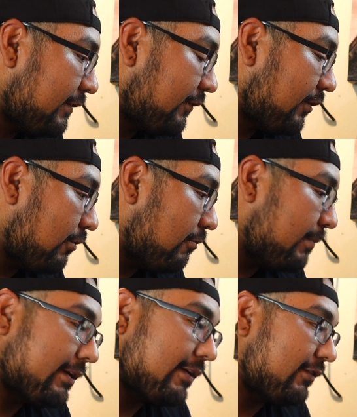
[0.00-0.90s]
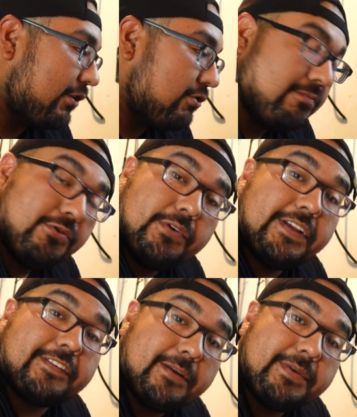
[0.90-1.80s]
So because the new moon
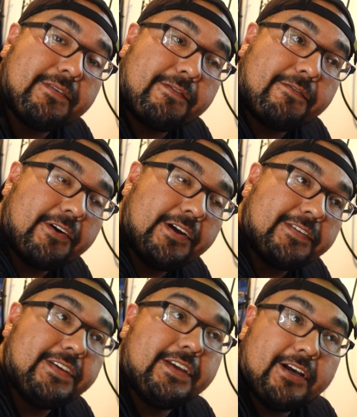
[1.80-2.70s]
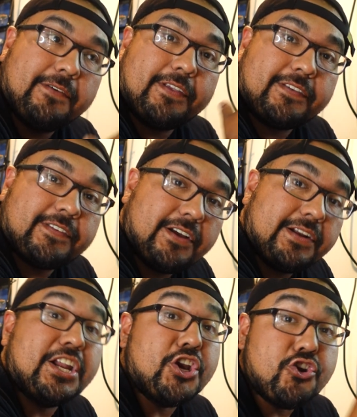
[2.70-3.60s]
is going to be in front of the
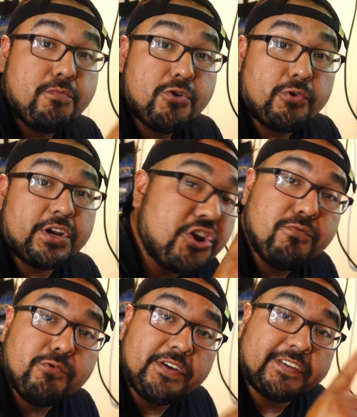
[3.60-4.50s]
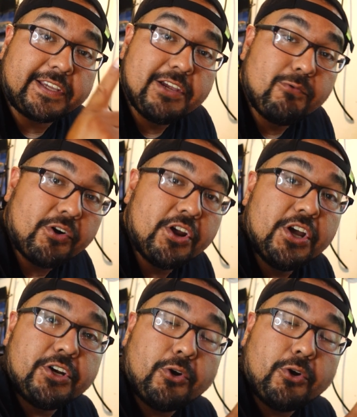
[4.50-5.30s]
sun. New moon. New moon is a keyword.